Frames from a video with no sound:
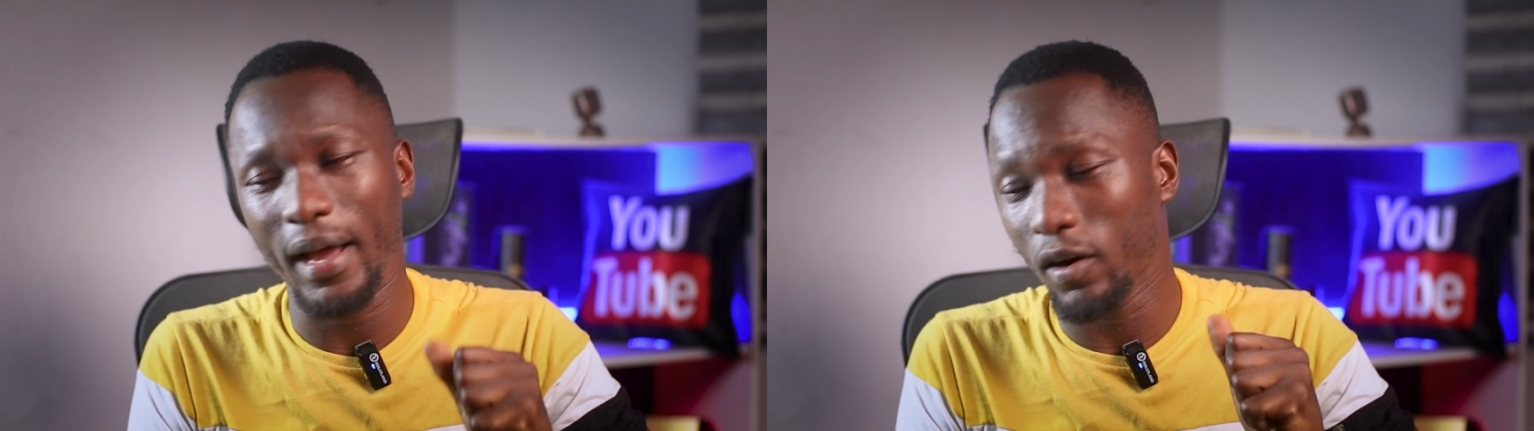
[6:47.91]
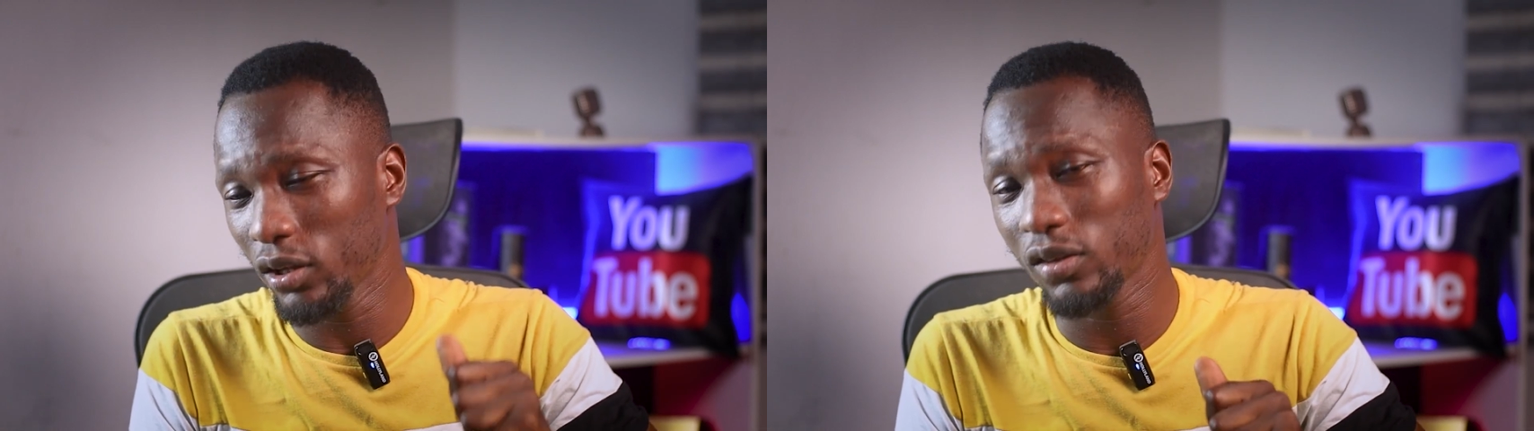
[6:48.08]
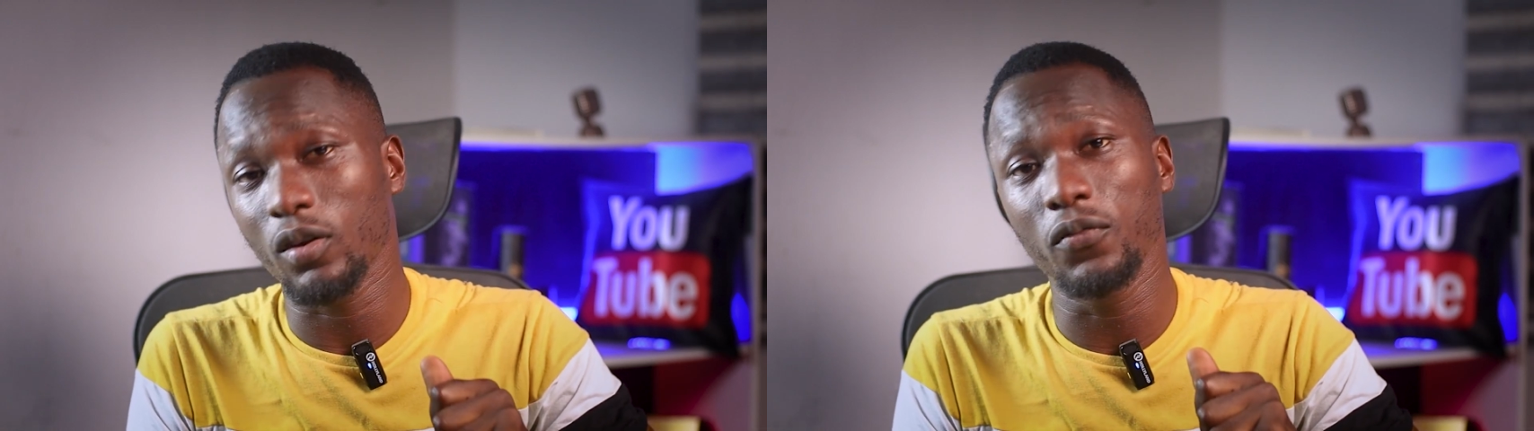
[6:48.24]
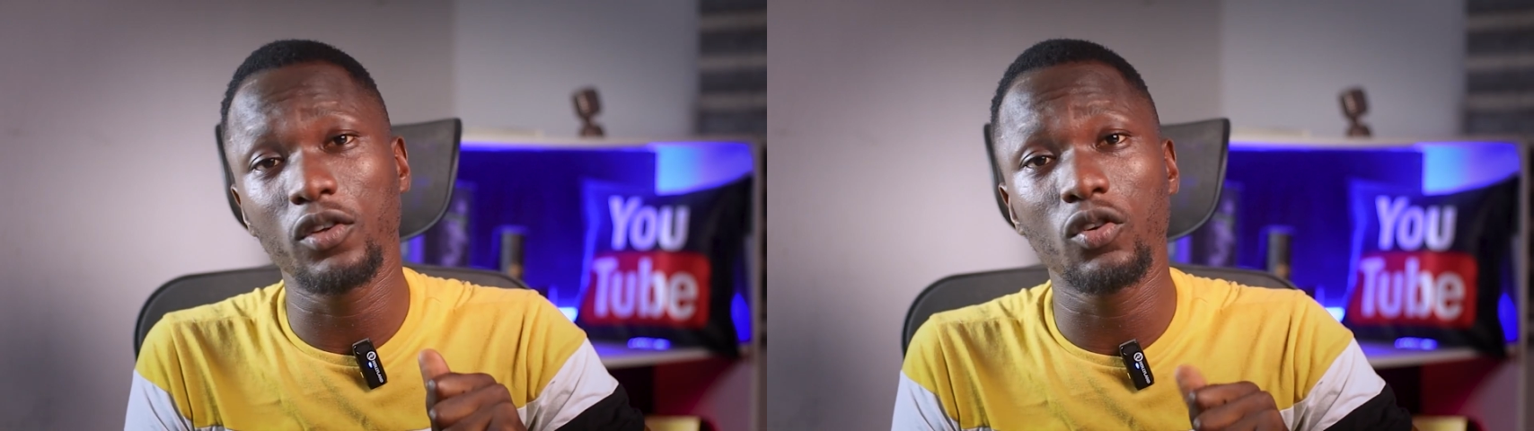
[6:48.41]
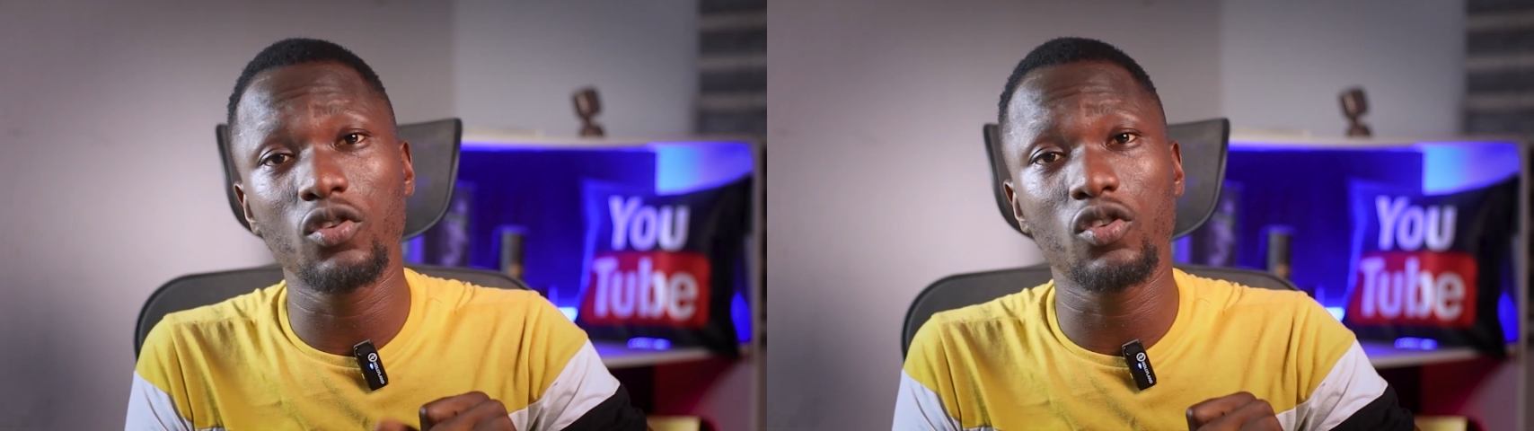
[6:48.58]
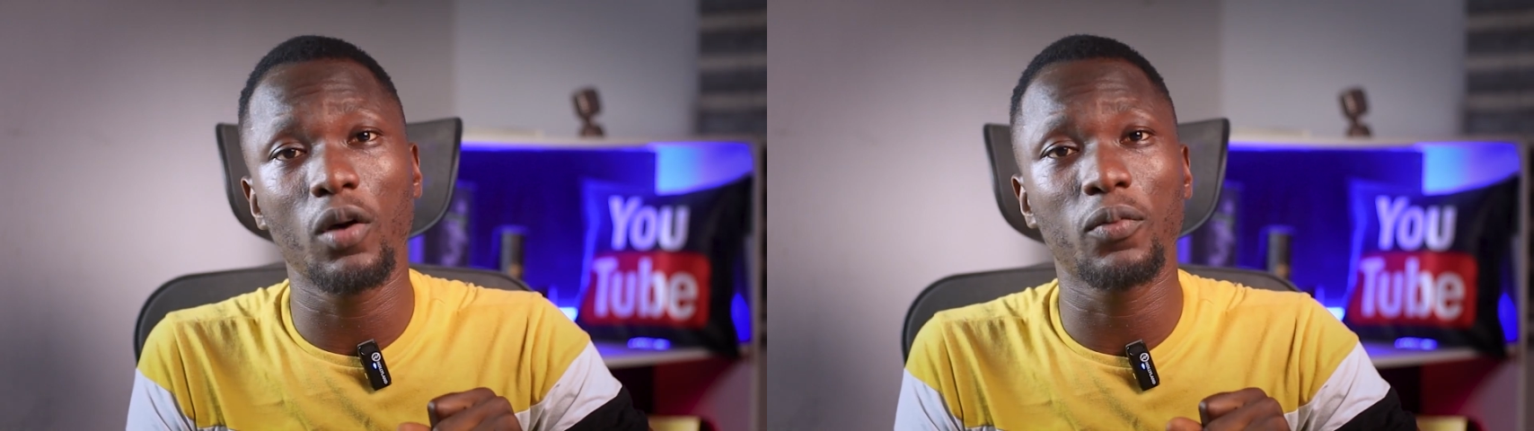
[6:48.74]
I got some
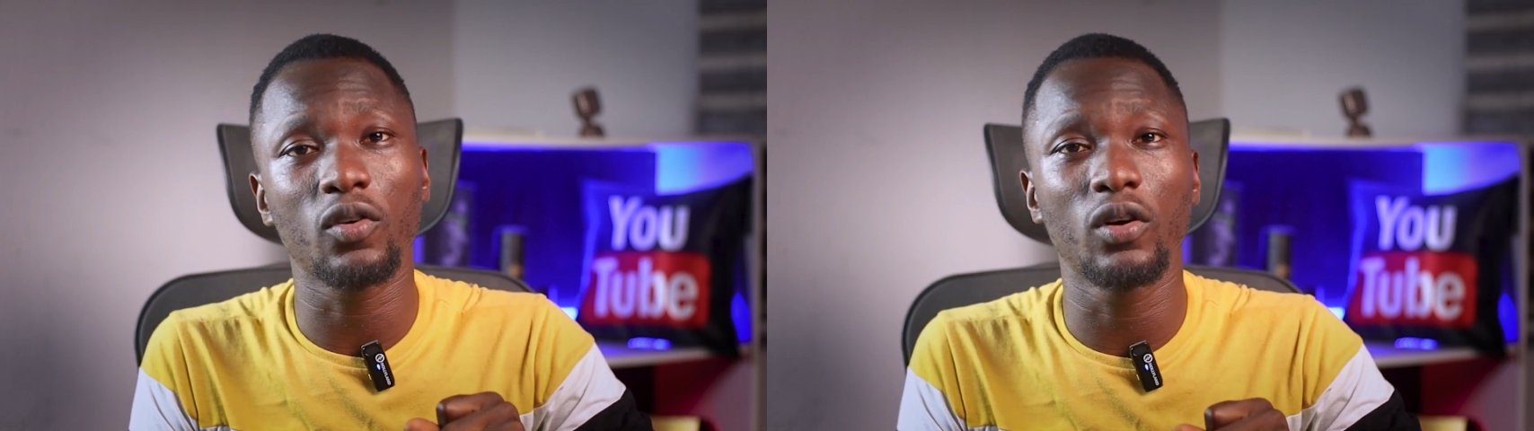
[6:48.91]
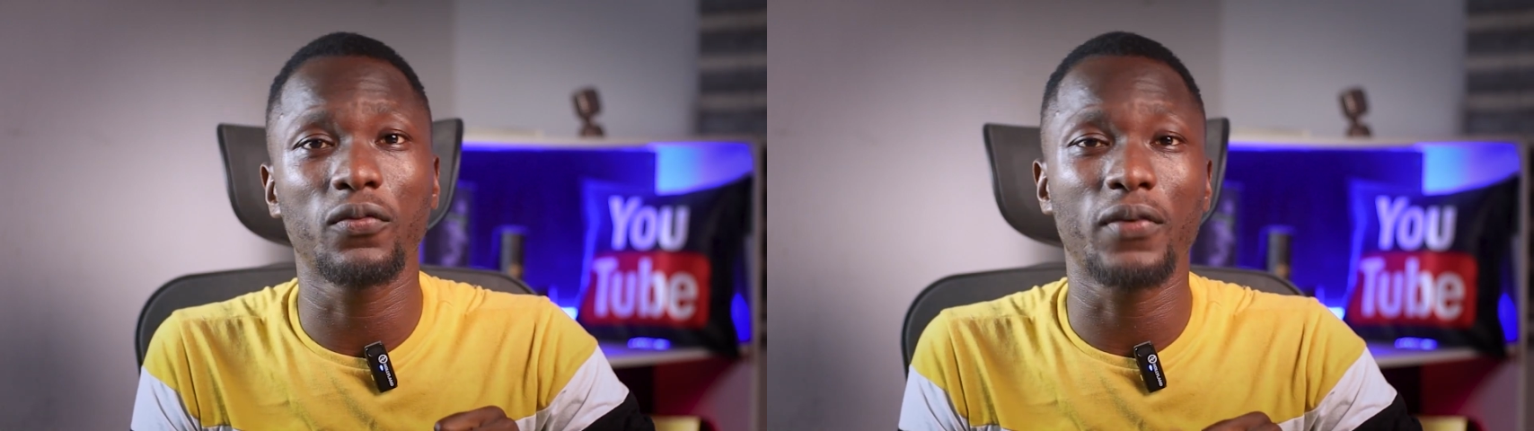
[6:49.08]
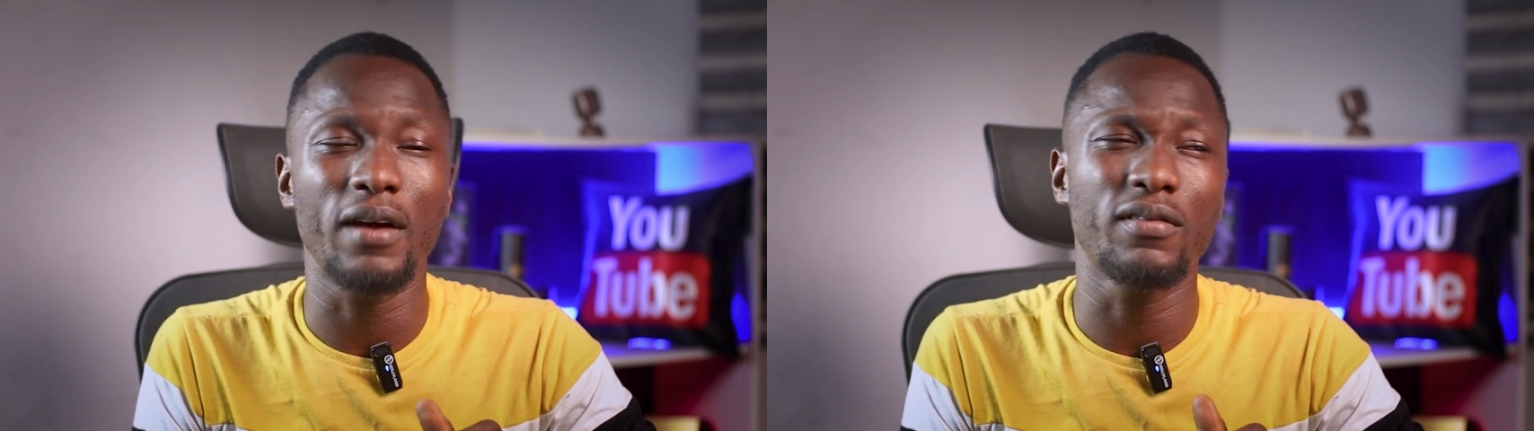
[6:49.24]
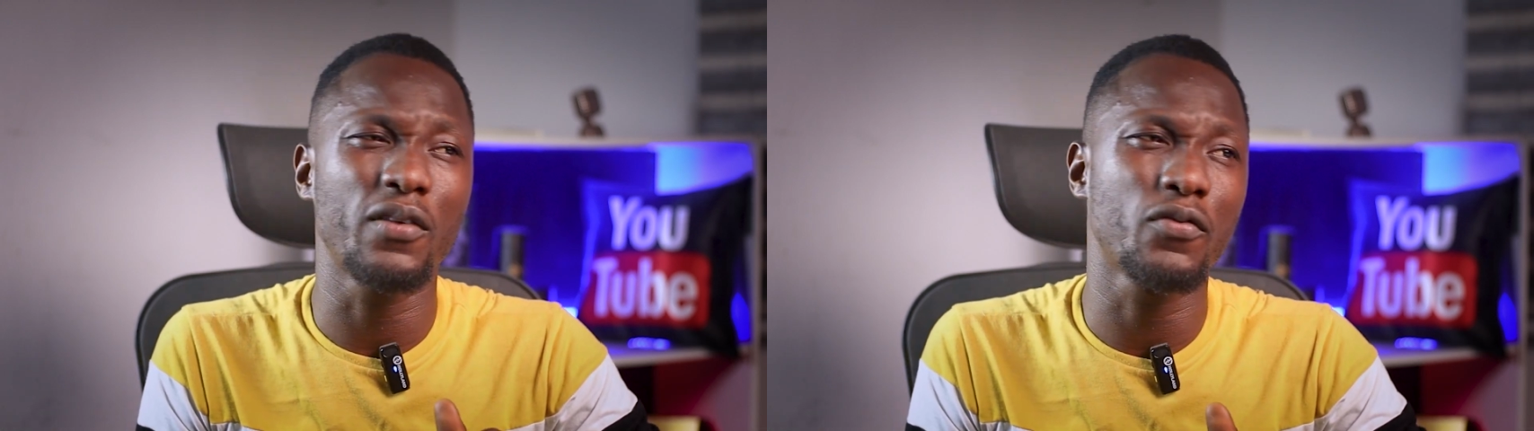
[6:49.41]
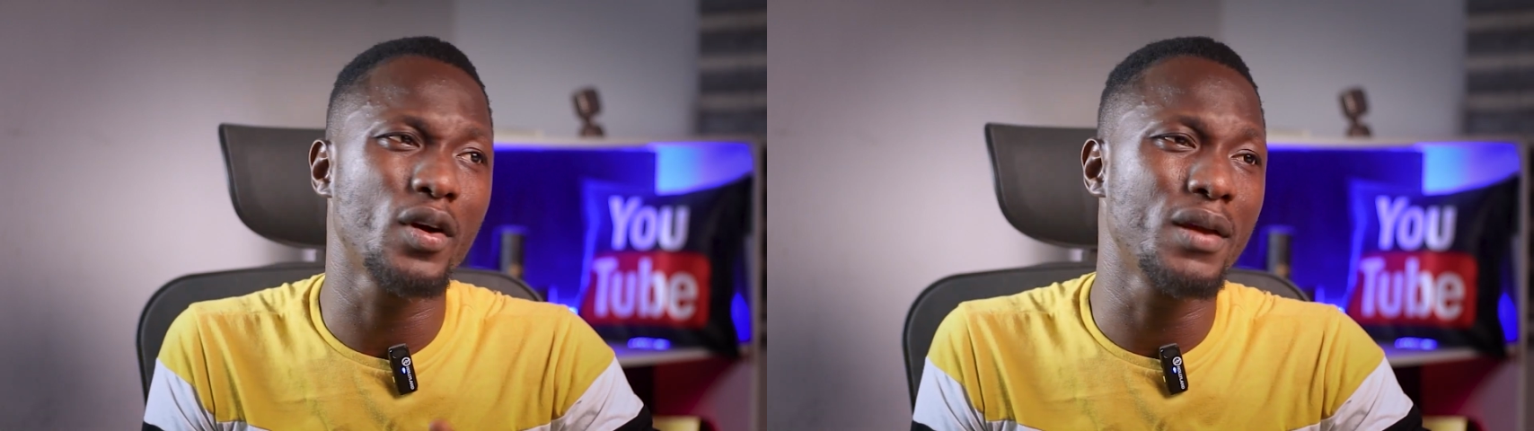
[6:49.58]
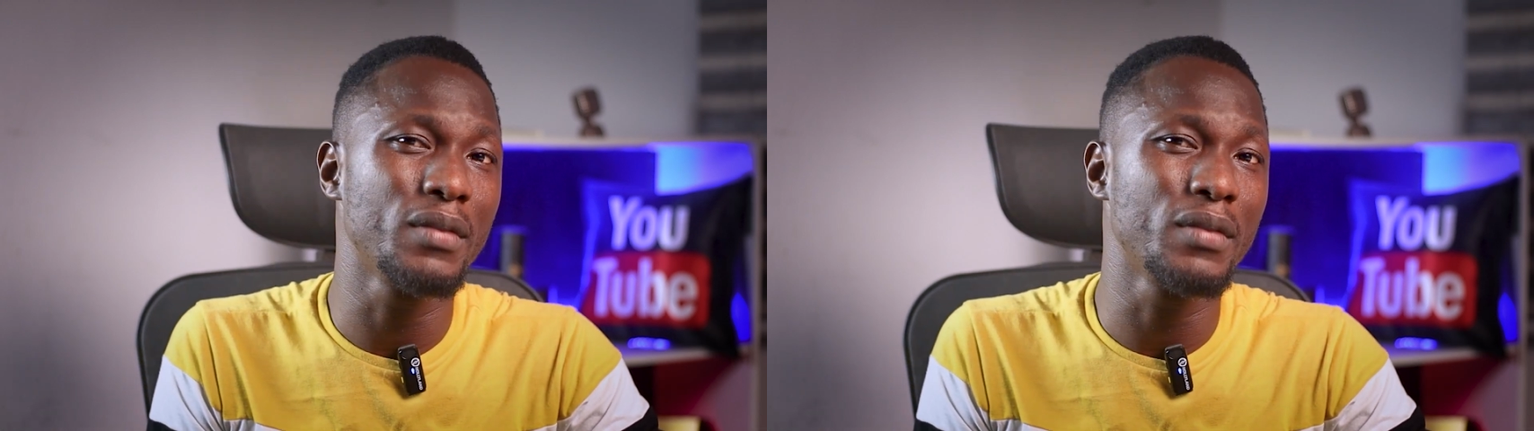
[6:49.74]
video jobs on Fiverr for a